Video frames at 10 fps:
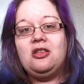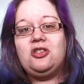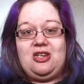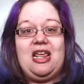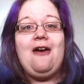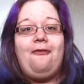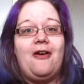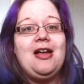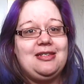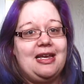To now
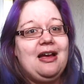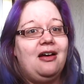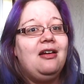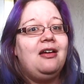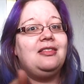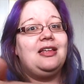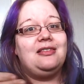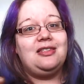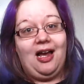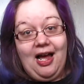find out
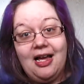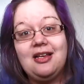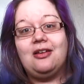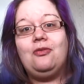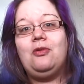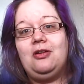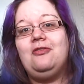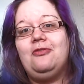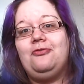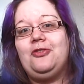that Target, one
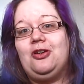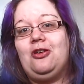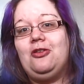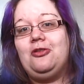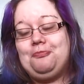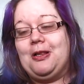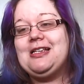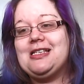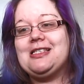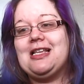of you know the
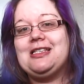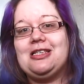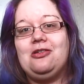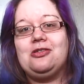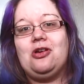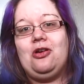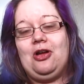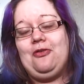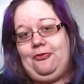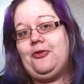places that sells
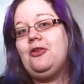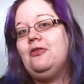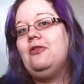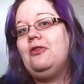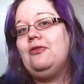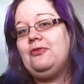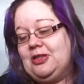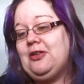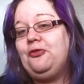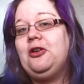a, a, few
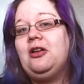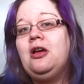different